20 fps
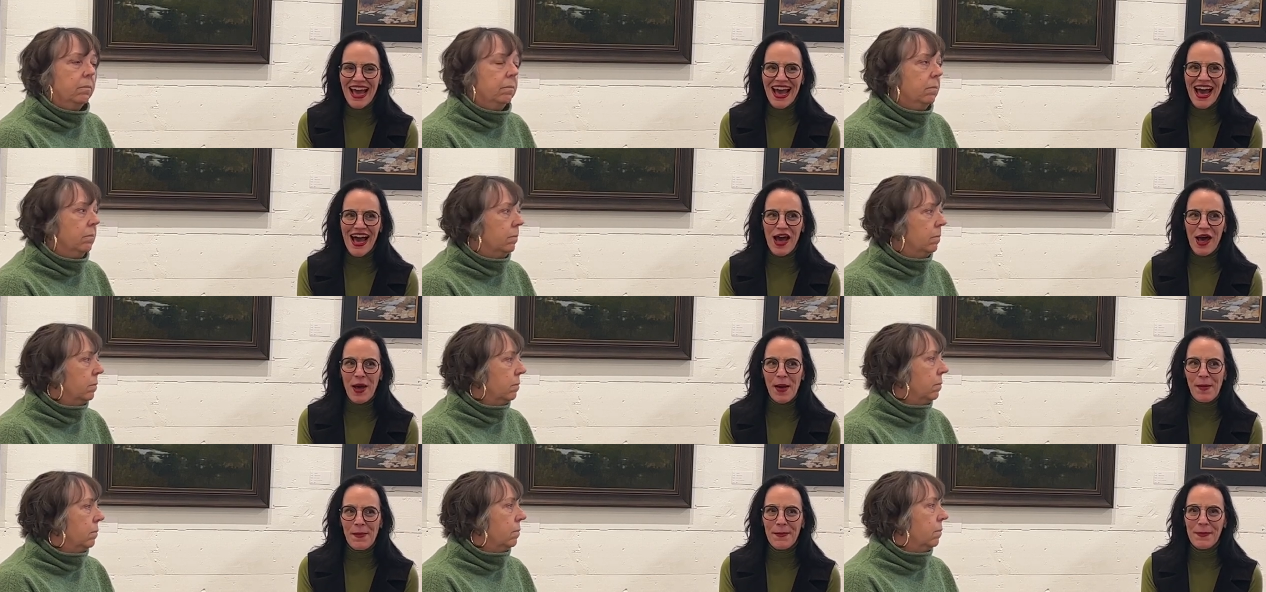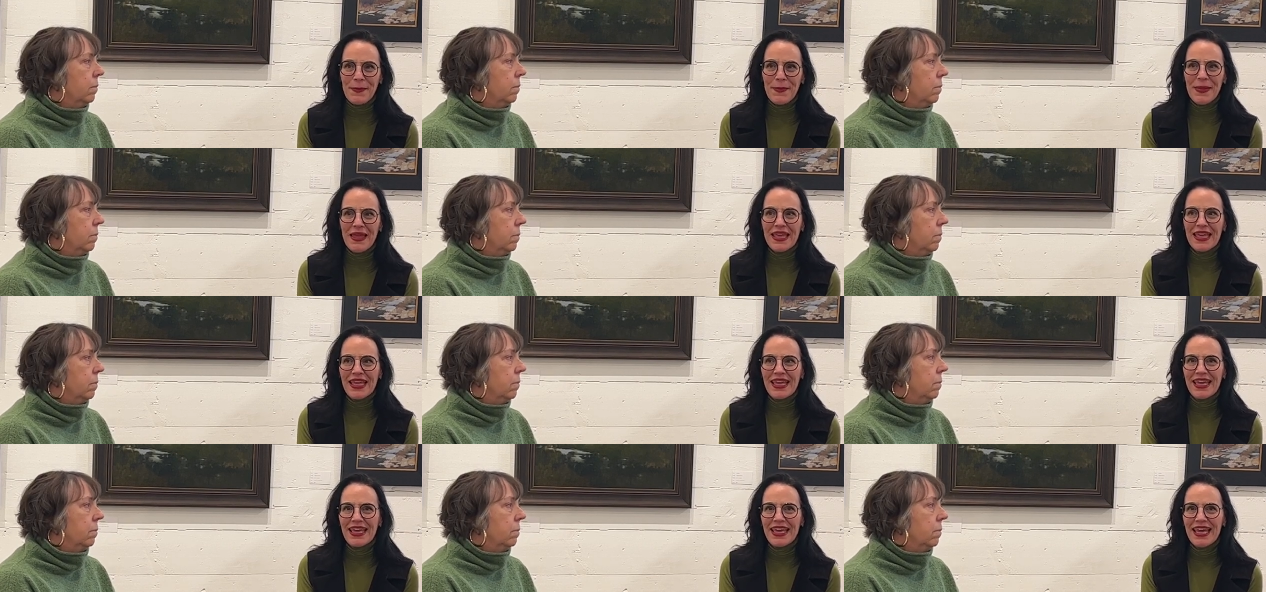Speaker 1: Uh,
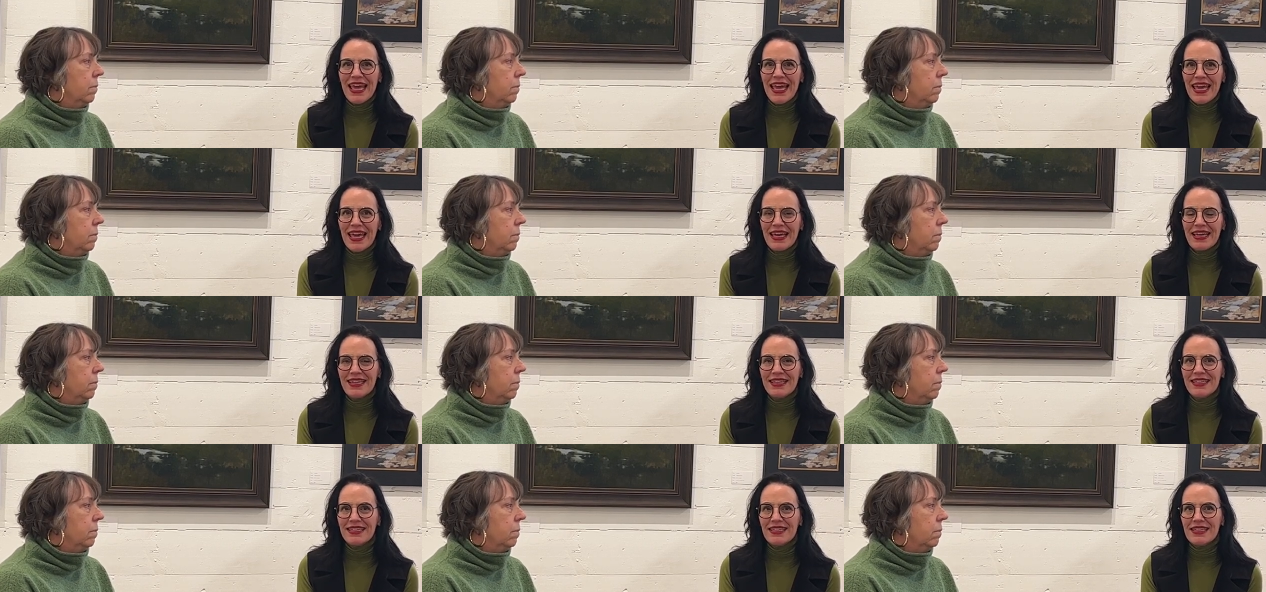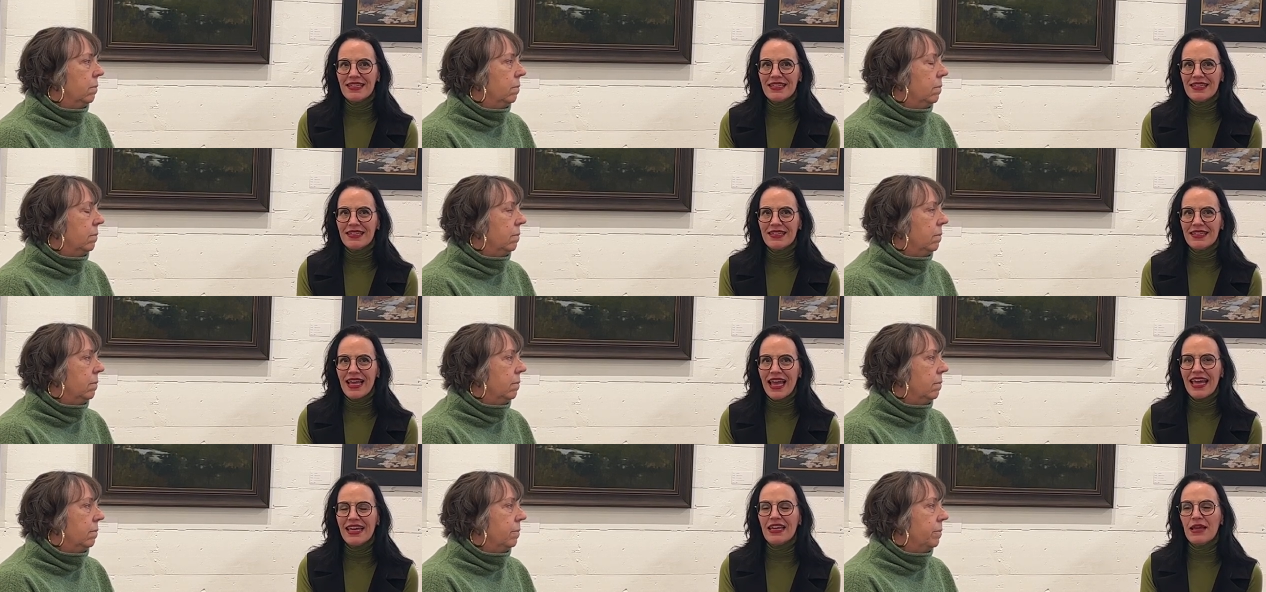and
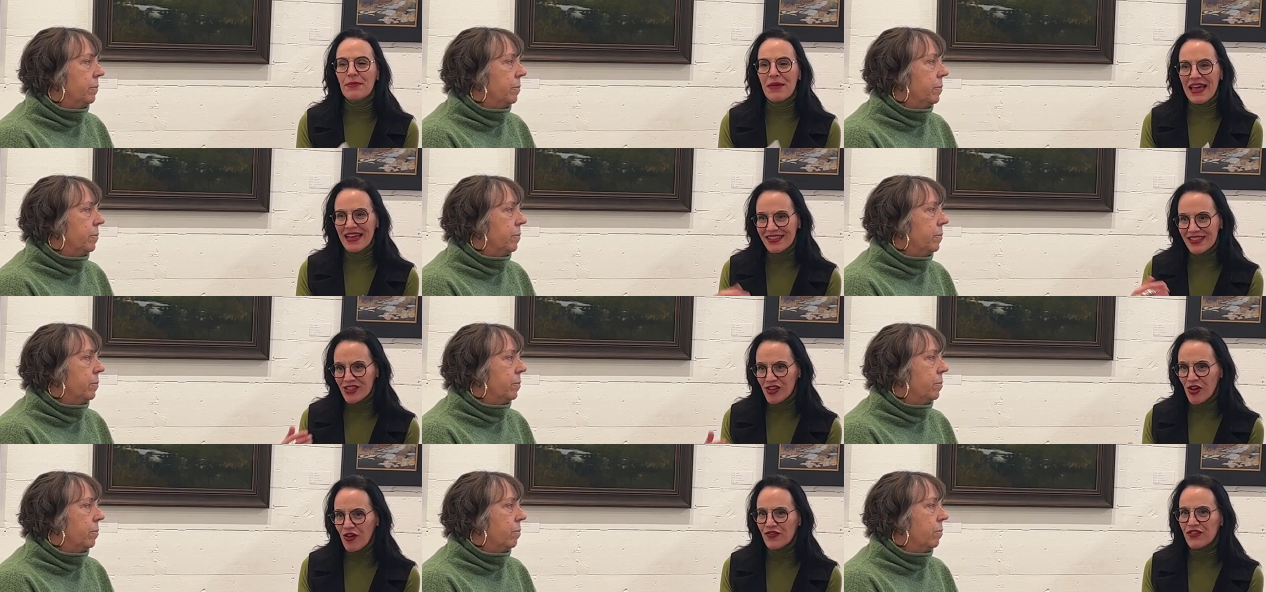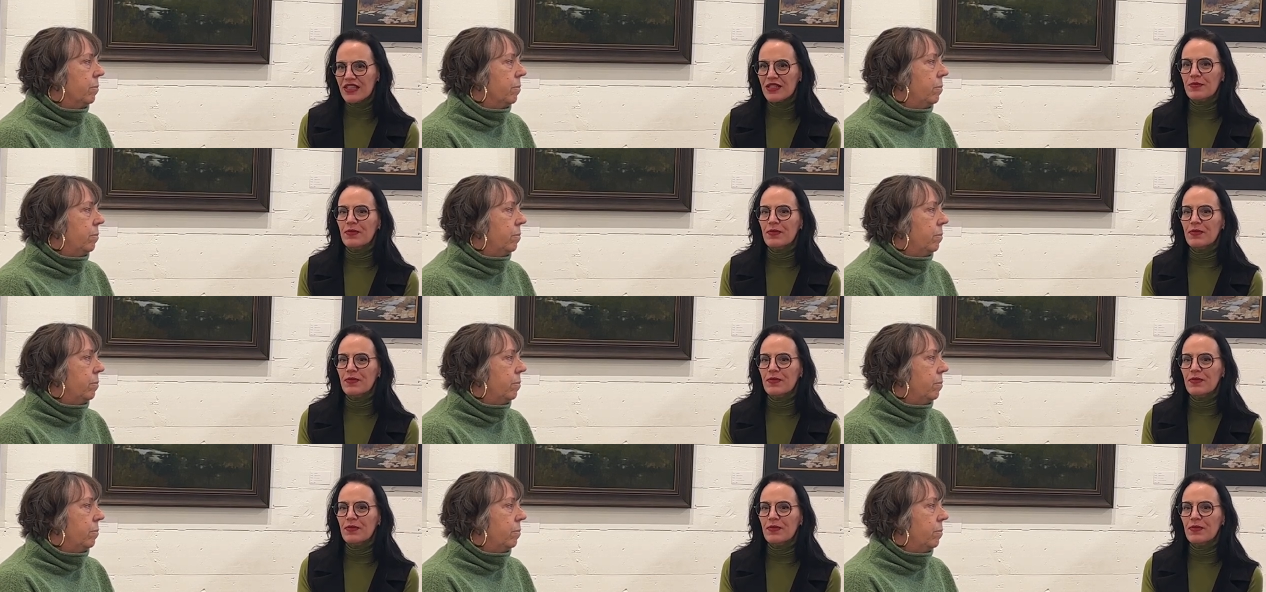and I'm asking all this